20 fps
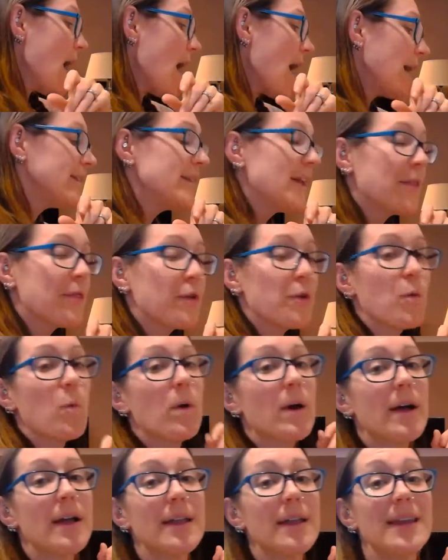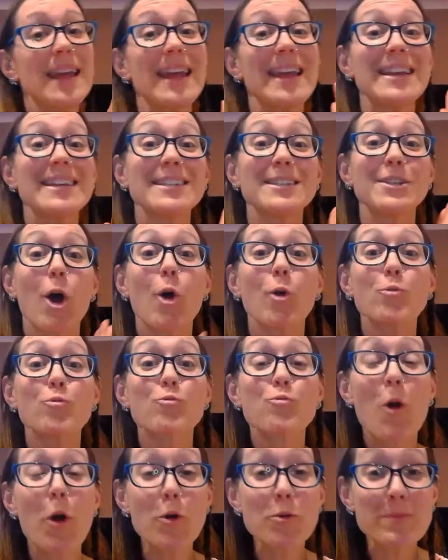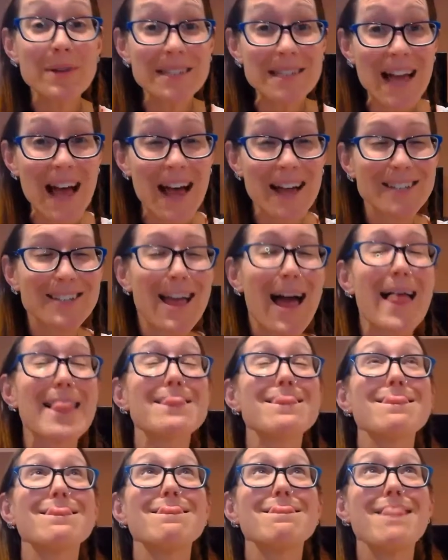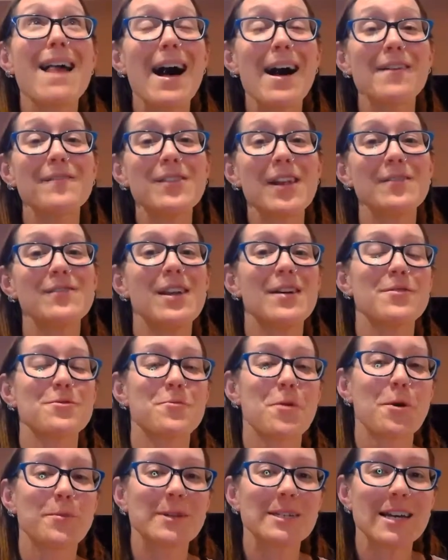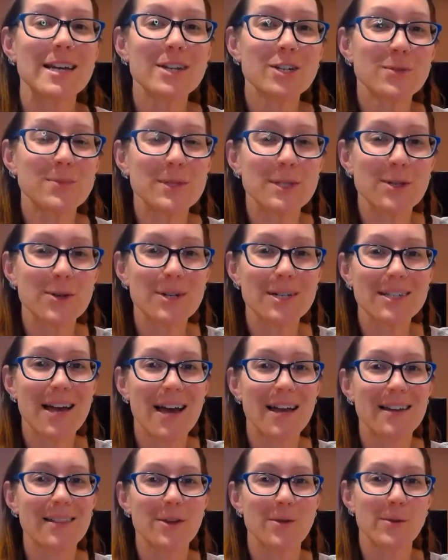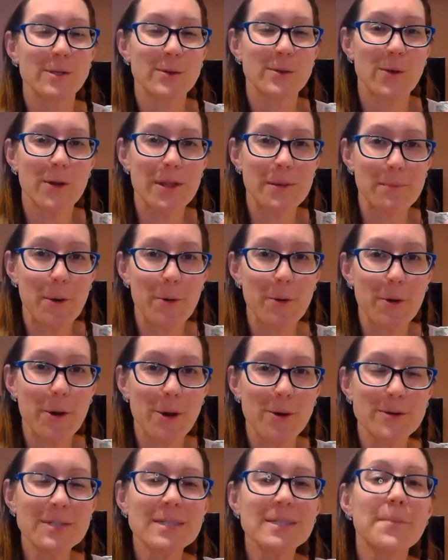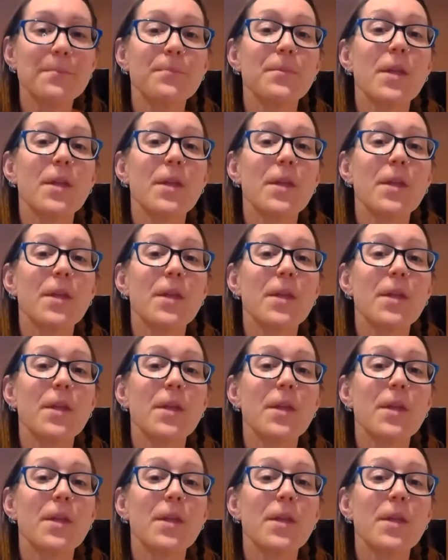Another one is Aroma Touch. Love, love, love Aroma Touch. I'm so excited that it was one of the BOGOs.